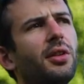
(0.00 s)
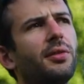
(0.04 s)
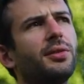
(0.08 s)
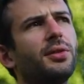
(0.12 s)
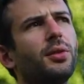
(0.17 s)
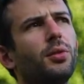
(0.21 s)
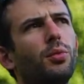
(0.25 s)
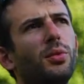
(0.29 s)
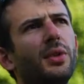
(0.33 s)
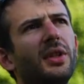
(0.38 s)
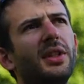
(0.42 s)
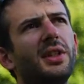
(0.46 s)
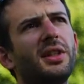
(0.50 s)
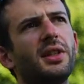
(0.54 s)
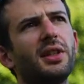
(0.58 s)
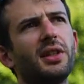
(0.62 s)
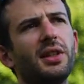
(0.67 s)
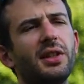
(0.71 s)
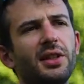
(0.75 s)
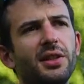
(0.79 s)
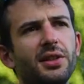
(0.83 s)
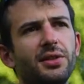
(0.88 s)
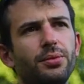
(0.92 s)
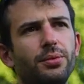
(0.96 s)
of the wing
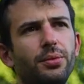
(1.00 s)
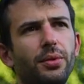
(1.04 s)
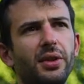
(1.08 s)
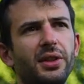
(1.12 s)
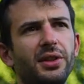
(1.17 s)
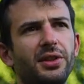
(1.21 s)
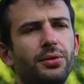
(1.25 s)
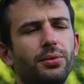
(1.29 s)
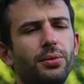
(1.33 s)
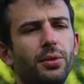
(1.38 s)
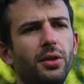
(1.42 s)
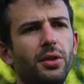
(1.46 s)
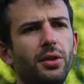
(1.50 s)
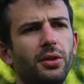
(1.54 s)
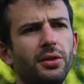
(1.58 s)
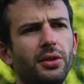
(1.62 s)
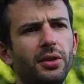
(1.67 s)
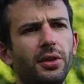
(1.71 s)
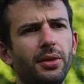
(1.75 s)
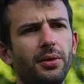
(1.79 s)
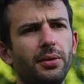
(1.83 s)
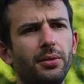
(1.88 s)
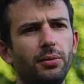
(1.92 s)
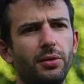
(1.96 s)
is really strong,
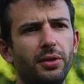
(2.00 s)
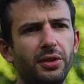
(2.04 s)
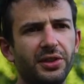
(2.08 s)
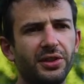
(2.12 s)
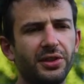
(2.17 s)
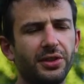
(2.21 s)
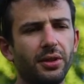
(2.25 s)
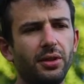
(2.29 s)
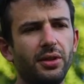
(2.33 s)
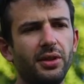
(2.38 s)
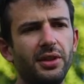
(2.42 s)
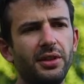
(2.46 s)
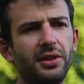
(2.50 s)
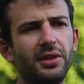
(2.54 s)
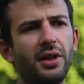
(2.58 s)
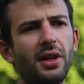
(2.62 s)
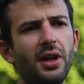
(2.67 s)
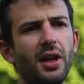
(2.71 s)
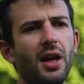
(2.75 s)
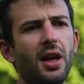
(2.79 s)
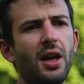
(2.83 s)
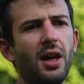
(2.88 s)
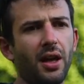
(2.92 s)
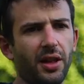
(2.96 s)
very solid,
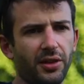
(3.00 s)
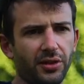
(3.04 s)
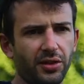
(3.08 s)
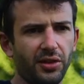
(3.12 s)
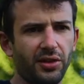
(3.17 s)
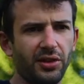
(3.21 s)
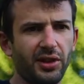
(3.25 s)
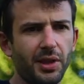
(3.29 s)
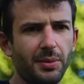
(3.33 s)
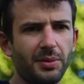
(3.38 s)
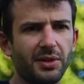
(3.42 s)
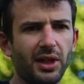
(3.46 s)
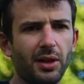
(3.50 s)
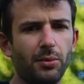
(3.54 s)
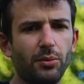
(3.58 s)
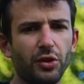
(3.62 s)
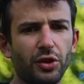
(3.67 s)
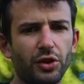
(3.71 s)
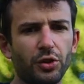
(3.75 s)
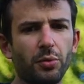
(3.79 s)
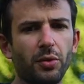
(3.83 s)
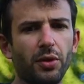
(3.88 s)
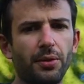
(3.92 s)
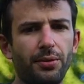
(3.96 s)
and the tips are
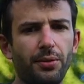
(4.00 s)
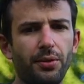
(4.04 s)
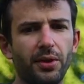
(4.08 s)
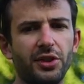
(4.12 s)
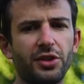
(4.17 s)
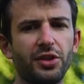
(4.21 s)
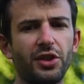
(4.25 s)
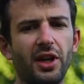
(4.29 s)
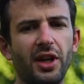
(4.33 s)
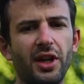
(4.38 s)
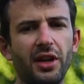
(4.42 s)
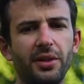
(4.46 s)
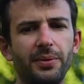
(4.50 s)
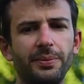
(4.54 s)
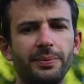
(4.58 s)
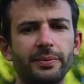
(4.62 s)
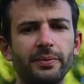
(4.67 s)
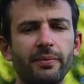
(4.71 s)
much more fragile.